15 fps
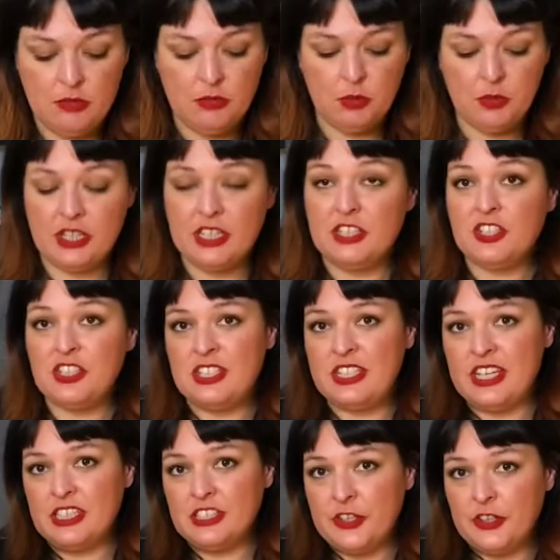We're gonna just
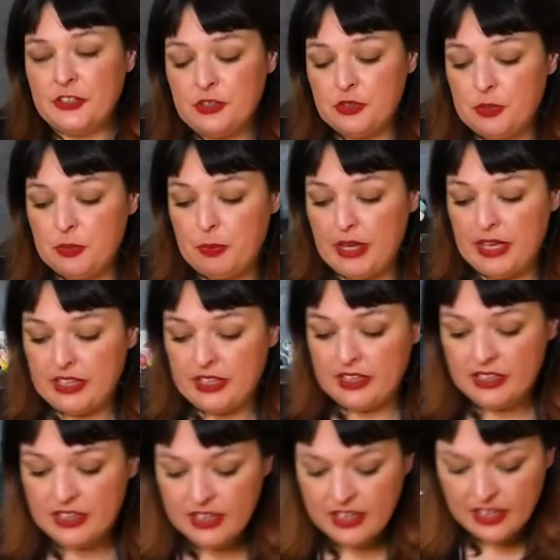take a little toothpick
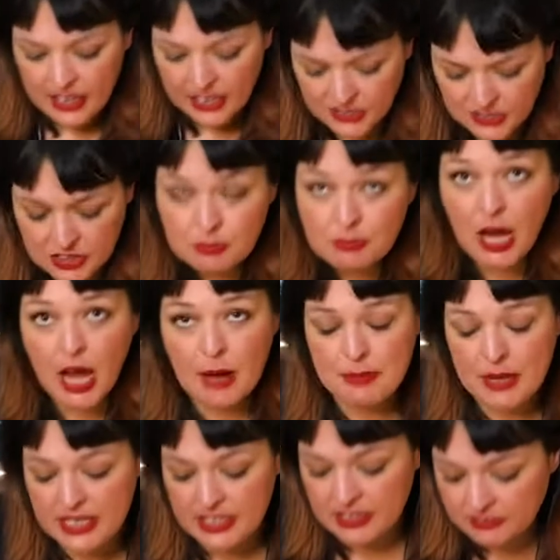and just pop
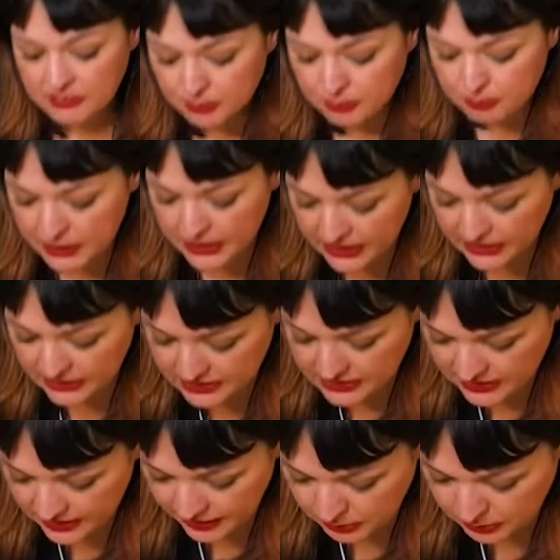any of the biggest air